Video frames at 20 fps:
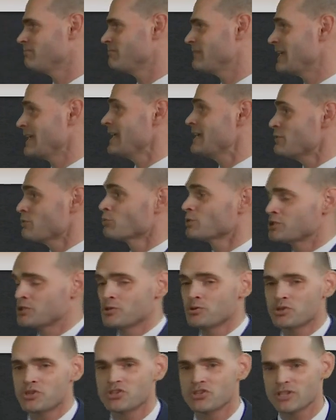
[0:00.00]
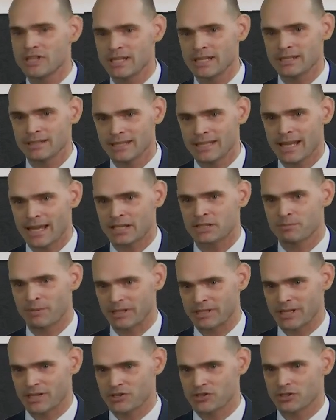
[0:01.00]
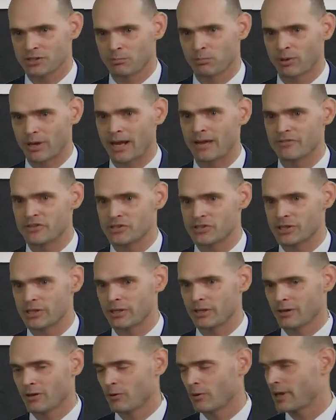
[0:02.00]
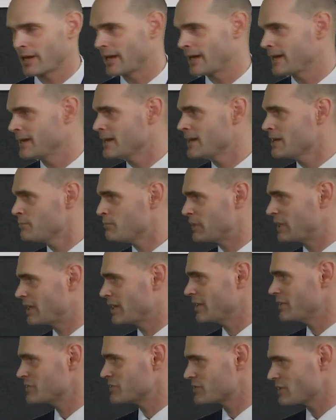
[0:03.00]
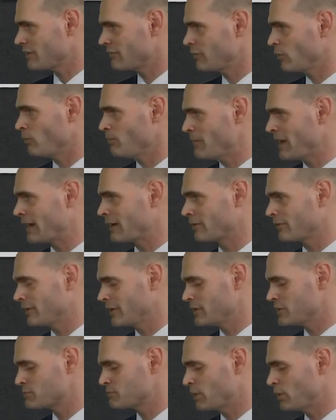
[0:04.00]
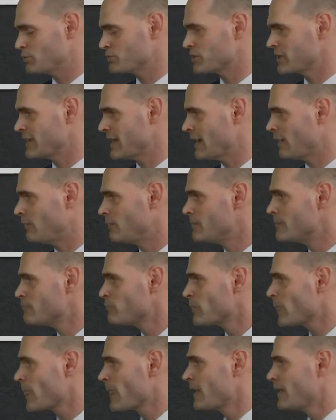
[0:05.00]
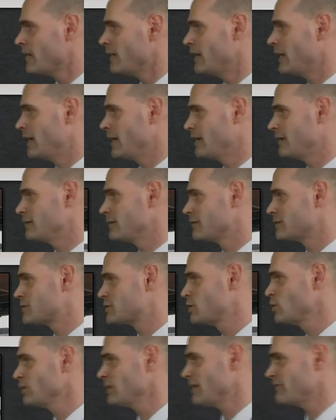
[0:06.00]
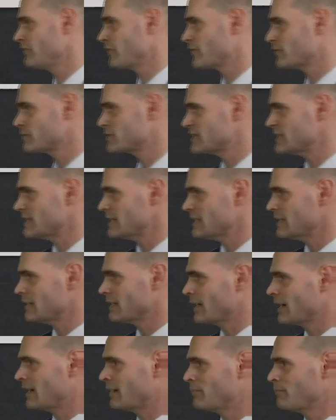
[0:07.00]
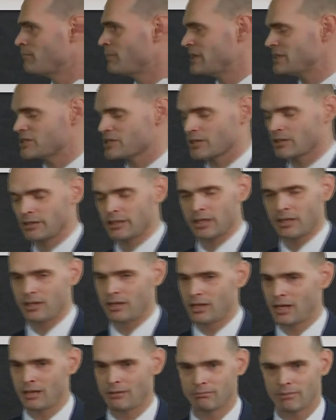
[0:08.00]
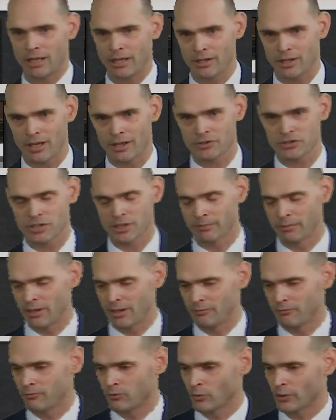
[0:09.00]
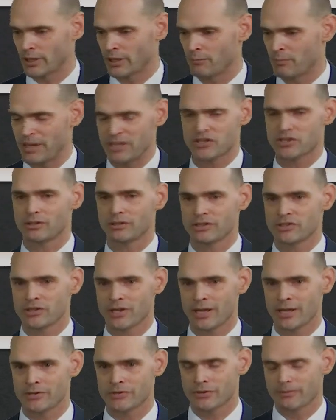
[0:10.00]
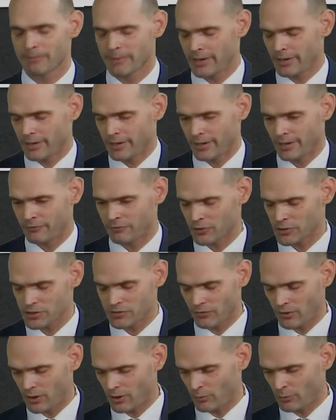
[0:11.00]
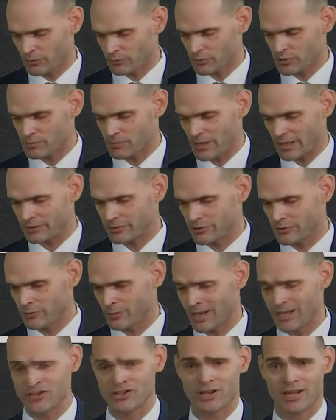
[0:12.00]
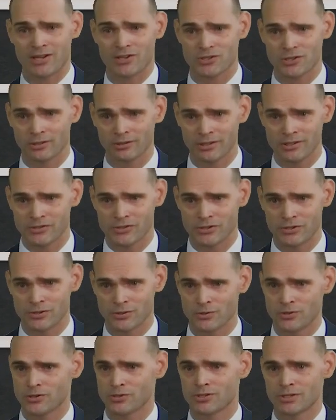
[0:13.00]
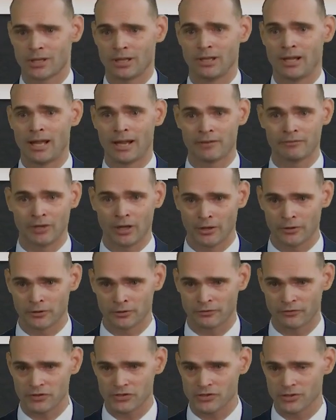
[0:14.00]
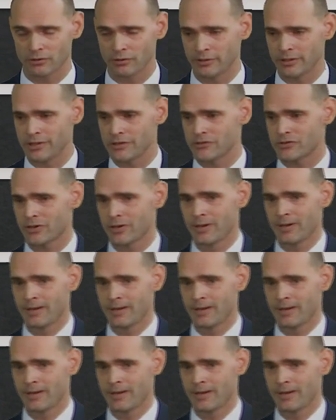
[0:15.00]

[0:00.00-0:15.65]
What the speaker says: it reduces the expectation of privacy, okay? Because of the manner that it's posted. Now, 211.13, basically, I'll sum it up for you. It basically says, first of all, with respect to educational institutions and a lot of other facilities,